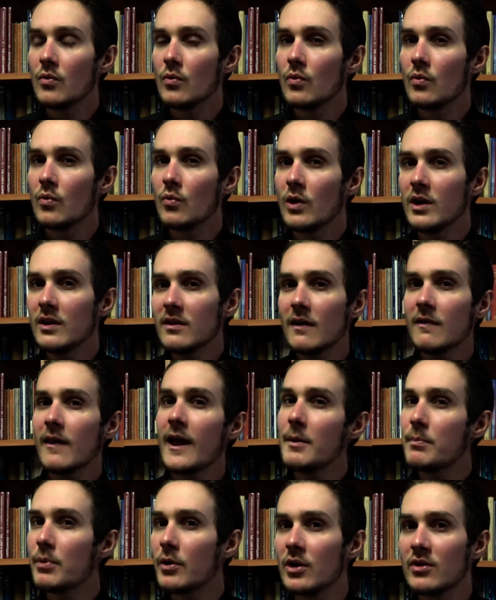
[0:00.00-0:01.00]
what is a
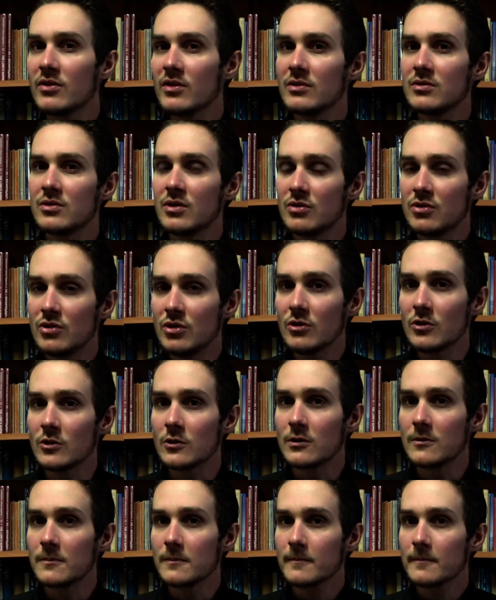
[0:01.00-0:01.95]
lay person to do?